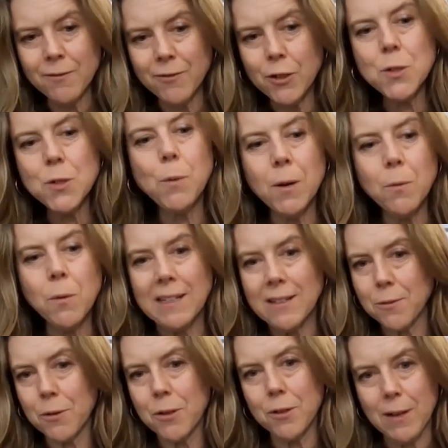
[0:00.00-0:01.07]
First one
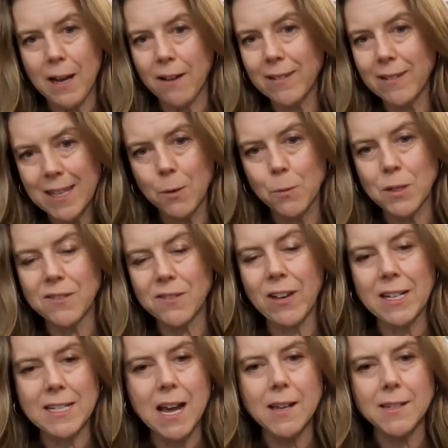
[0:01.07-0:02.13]
went through, everything was
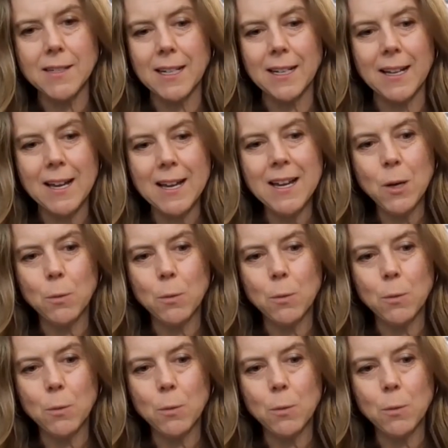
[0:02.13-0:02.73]
fantastic.